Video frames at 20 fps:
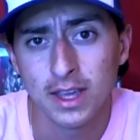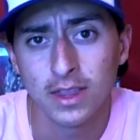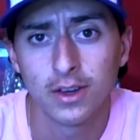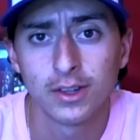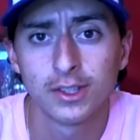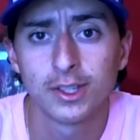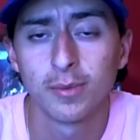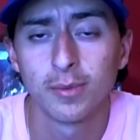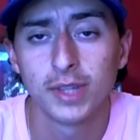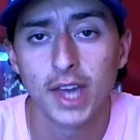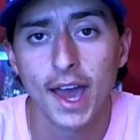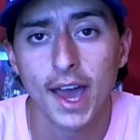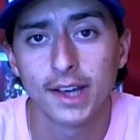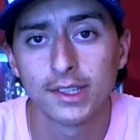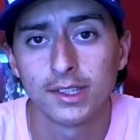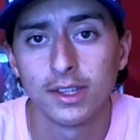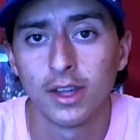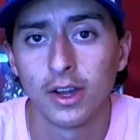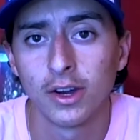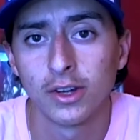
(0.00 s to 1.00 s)
There's some
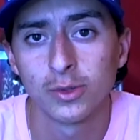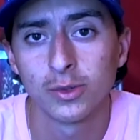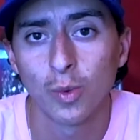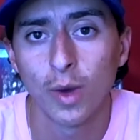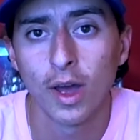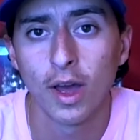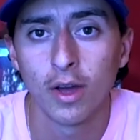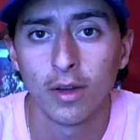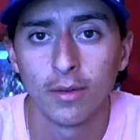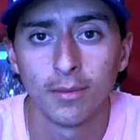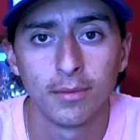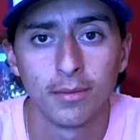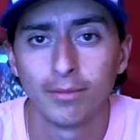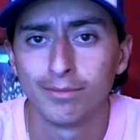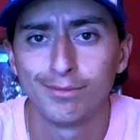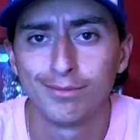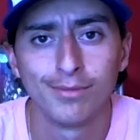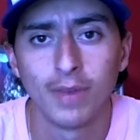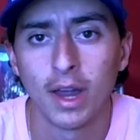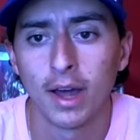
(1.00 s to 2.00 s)
tax in there as well.
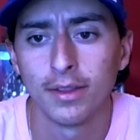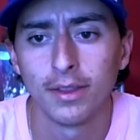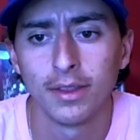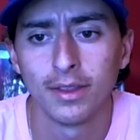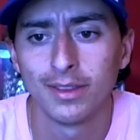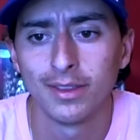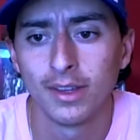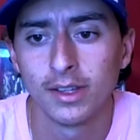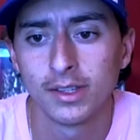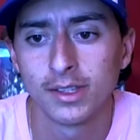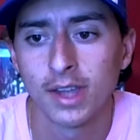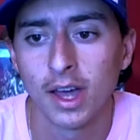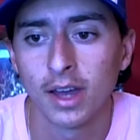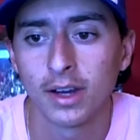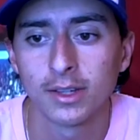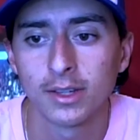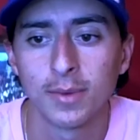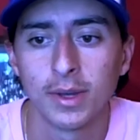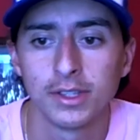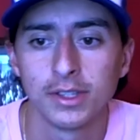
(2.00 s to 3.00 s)
It's not
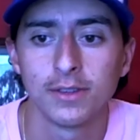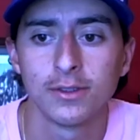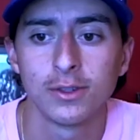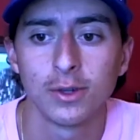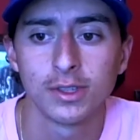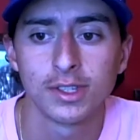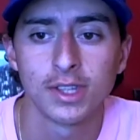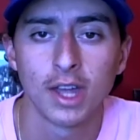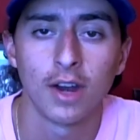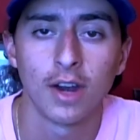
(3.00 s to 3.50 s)
expensive, so it's not a